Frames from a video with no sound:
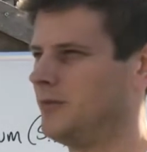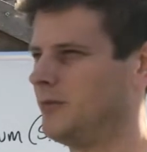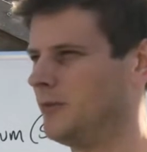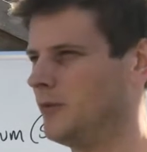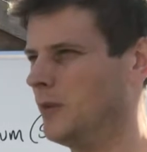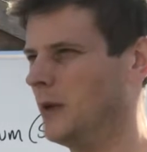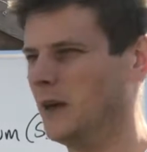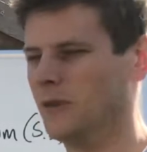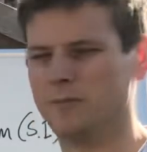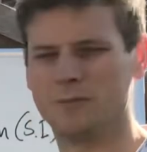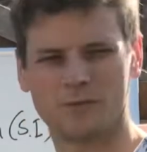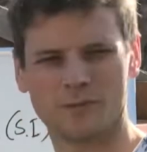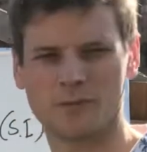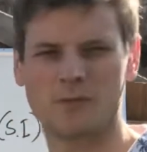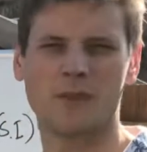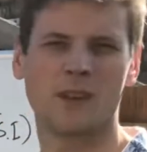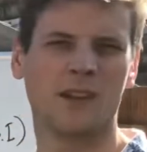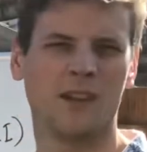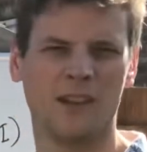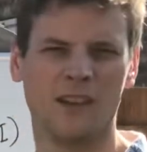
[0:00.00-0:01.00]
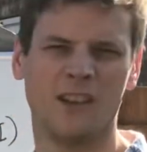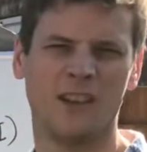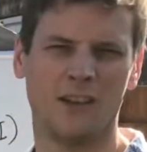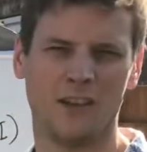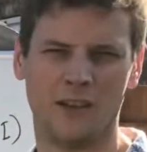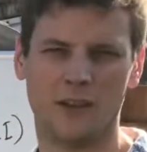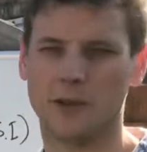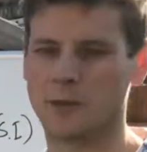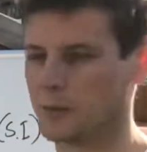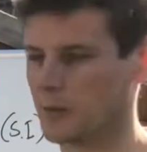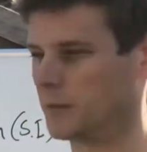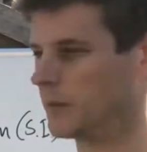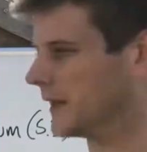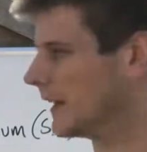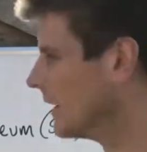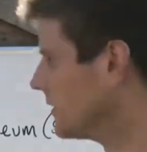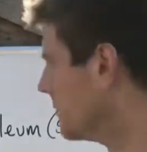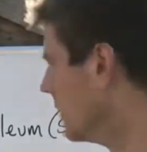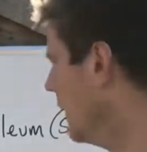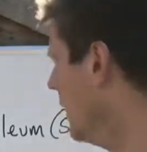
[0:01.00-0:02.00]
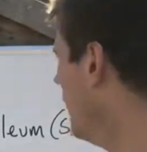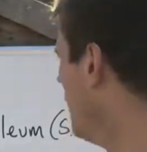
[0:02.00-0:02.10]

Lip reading: Well, you can probably guess why.